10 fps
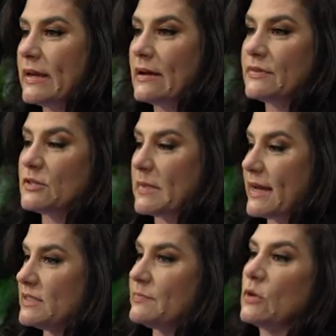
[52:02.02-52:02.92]
we have these
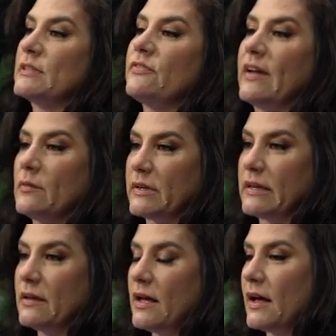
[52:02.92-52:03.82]
massive
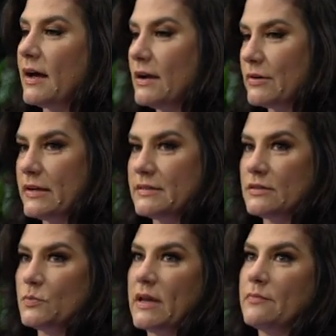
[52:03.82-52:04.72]
multifamily high
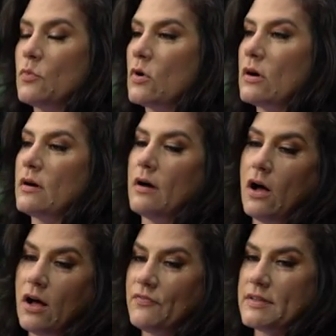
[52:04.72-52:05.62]
rises. We have more
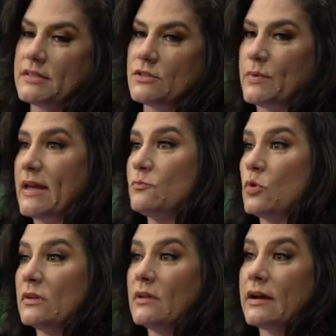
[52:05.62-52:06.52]
offices. We have
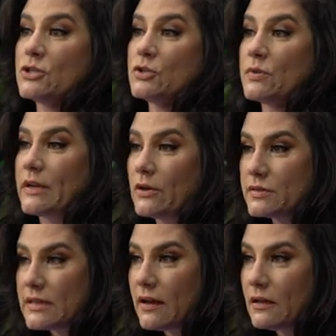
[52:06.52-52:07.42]
more luxury
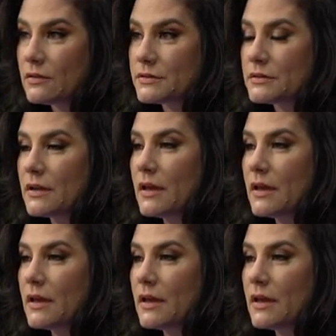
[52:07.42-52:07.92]
hotels.